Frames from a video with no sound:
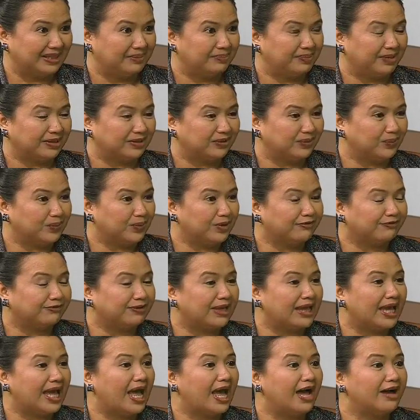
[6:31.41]
But if
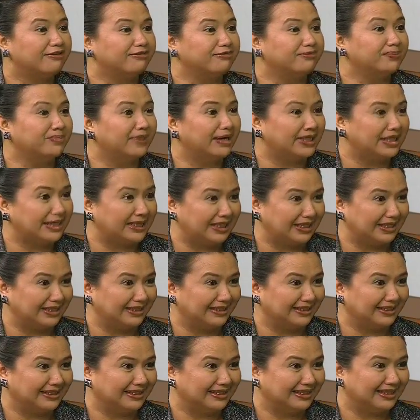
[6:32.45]
they have money,
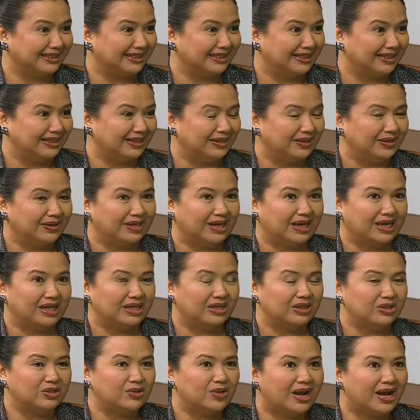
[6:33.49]

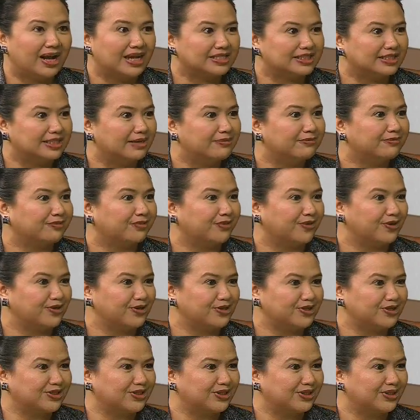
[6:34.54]
okay, you ask them
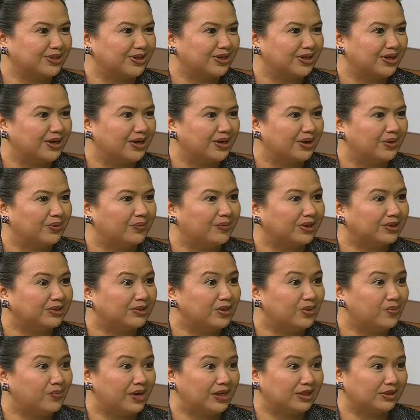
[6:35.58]
first, what
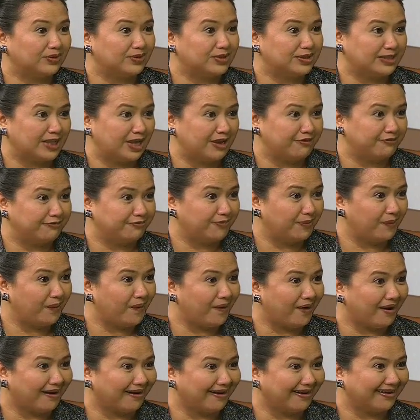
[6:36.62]
do you want to save
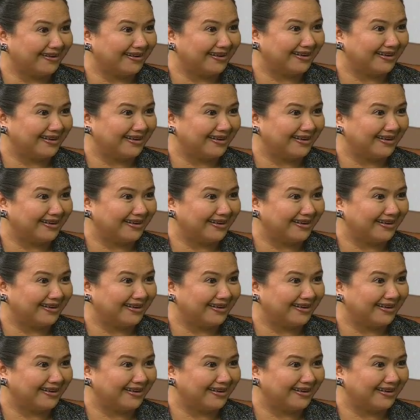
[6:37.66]
for?